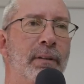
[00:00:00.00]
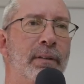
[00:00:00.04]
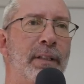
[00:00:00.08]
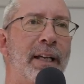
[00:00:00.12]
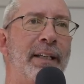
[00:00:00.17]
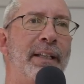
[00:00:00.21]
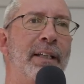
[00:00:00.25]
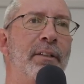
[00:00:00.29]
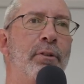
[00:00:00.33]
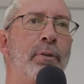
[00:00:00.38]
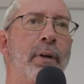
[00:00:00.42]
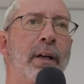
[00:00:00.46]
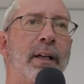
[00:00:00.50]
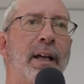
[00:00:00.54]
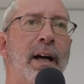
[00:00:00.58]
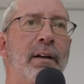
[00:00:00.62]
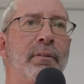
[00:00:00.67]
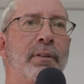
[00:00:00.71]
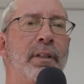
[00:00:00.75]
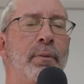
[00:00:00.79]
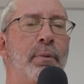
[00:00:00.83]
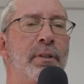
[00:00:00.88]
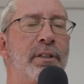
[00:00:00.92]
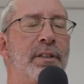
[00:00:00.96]
Take into
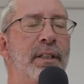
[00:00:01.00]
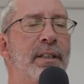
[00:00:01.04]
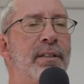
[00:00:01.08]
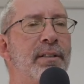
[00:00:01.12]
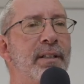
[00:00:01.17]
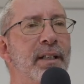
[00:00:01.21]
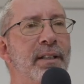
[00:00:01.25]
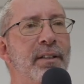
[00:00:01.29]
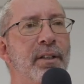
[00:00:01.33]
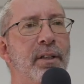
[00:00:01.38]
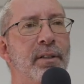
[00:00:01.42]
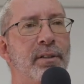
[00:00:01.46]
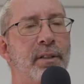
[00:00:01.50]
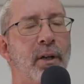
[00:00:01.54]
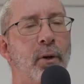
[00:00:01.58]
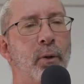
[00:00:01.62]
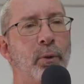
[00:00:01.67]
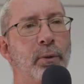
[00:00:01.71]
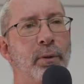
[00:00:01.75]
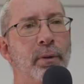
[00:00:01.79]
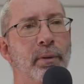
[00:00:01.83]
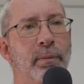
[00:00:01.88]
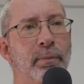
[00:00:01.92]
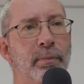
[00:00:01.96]
account he was 16 years
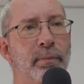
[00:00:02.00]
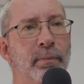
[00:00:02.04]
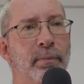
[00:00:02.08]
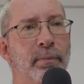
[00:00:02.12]
old.